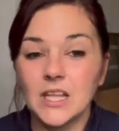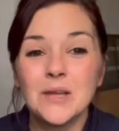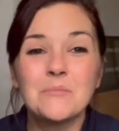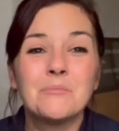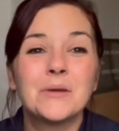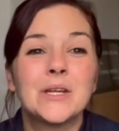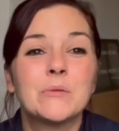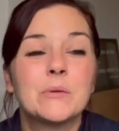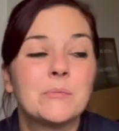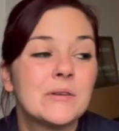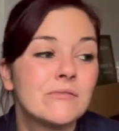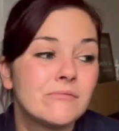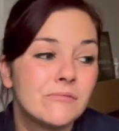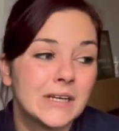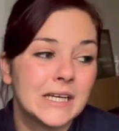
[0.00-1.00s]
But it would be
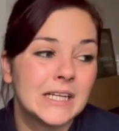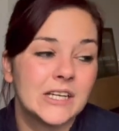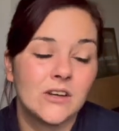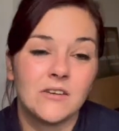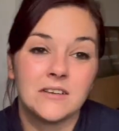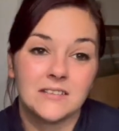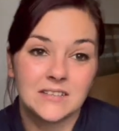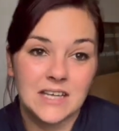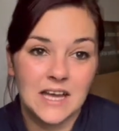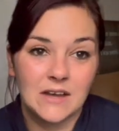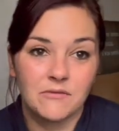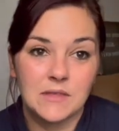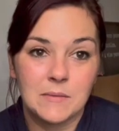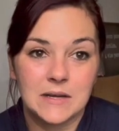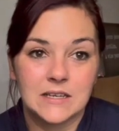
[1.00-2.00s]
really nice to
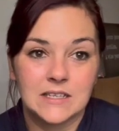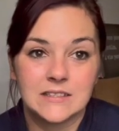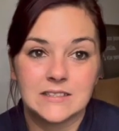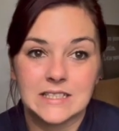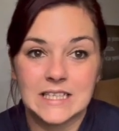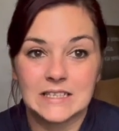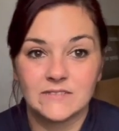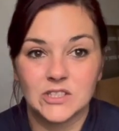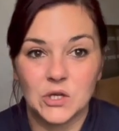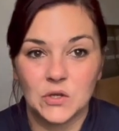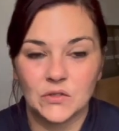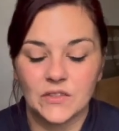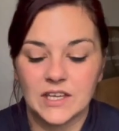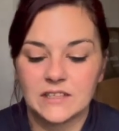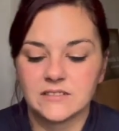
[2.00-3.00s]
have the Marnie sleeves
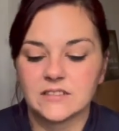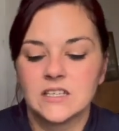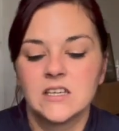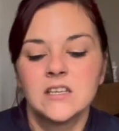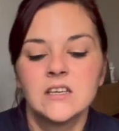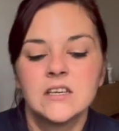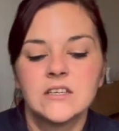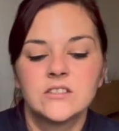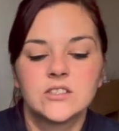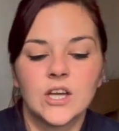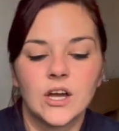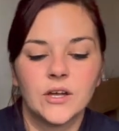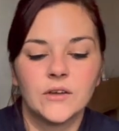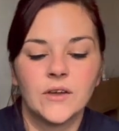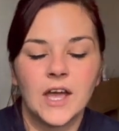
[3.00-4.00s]
on this. So
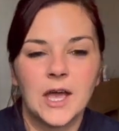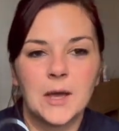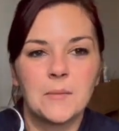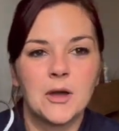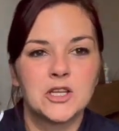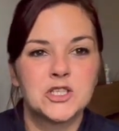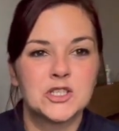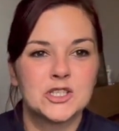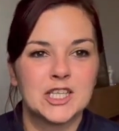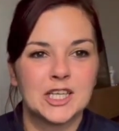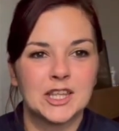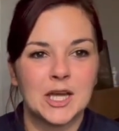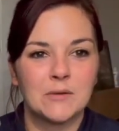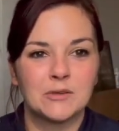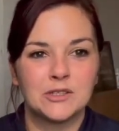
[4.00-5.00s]
I just think
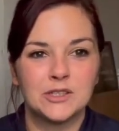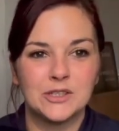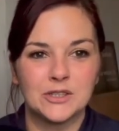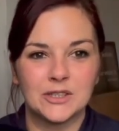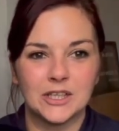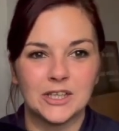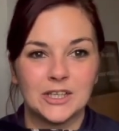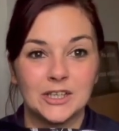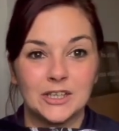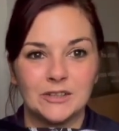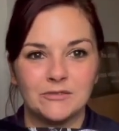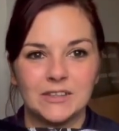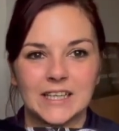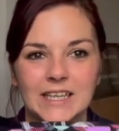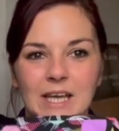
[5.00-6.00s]
that would look
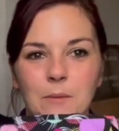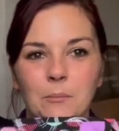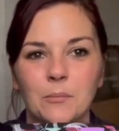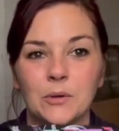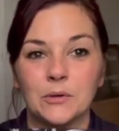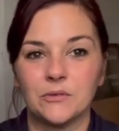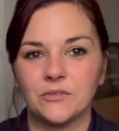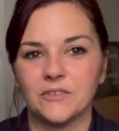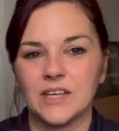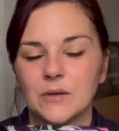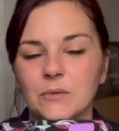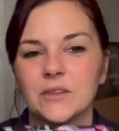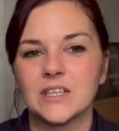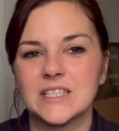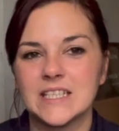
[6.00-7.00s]
lovely and poofy
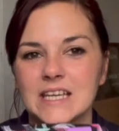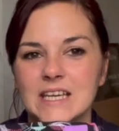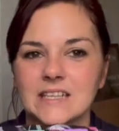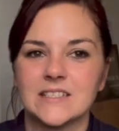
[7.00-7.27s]
with the tiered